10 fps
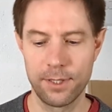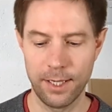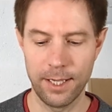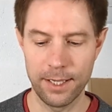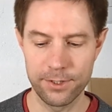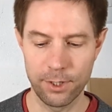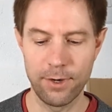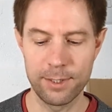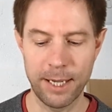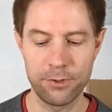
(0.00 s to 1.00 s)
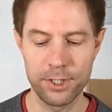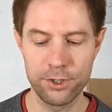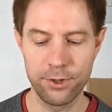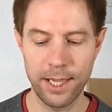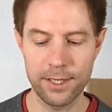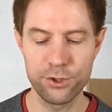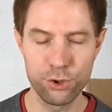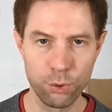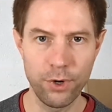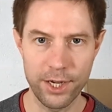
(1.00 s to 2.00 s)
SolarEdge batteries to their
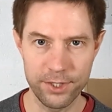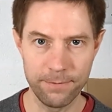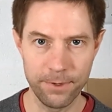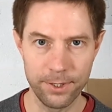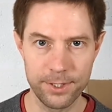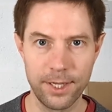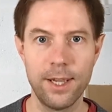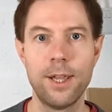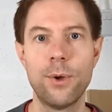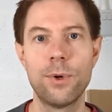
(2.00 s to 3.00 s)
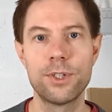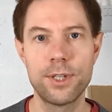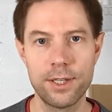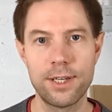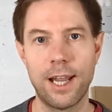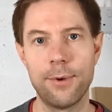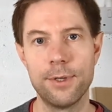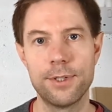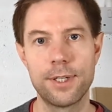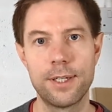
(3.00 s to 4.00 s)
storage inverter, which does allow
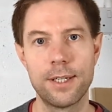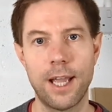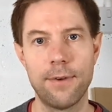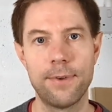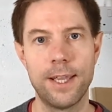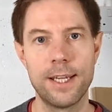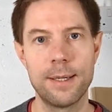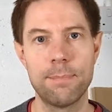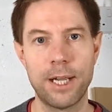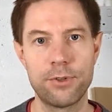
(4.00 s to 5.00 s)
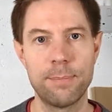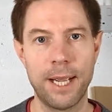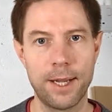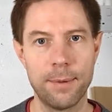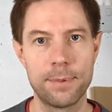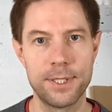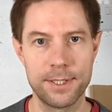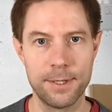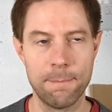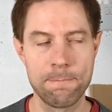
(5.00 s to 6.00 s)
you to have a battery backup
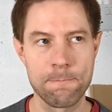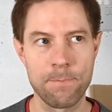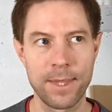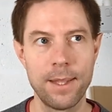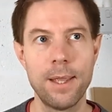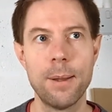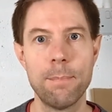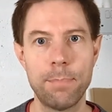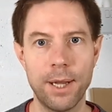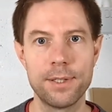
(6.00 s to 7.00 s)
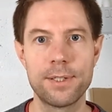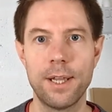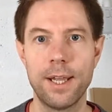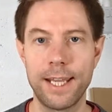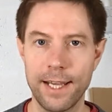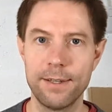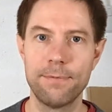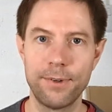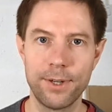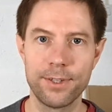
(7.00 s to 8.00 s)
system. But again,
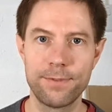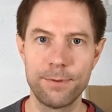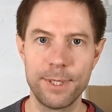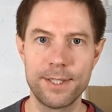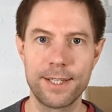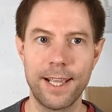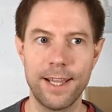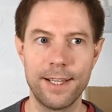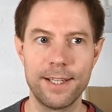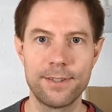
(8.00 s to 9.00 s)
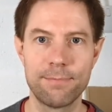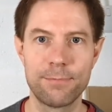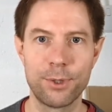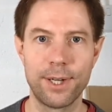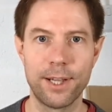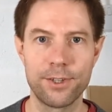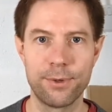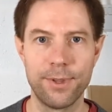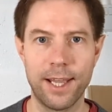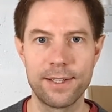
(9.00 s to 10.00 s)
very hard for me to get a solid answer
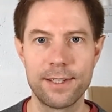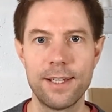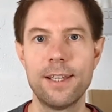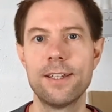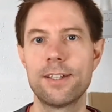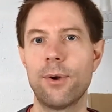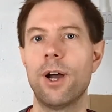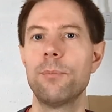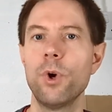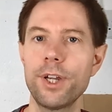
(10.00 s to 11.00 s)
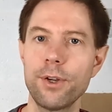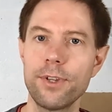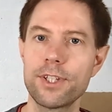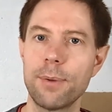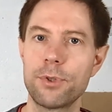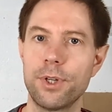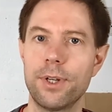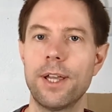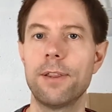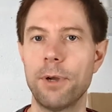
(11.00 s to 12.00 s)
on that. So I'm working on the
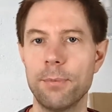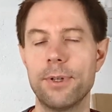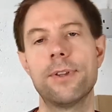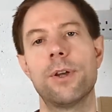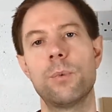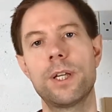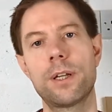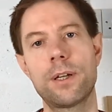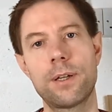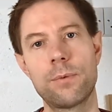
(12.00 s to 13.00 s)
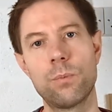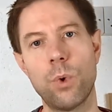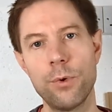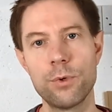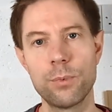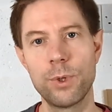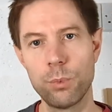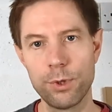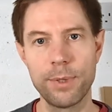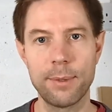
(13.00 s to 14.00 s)
assumption at the moment that we
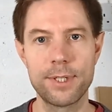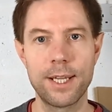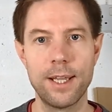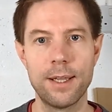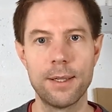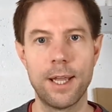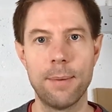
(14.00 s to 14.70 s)
wouldn't be able to get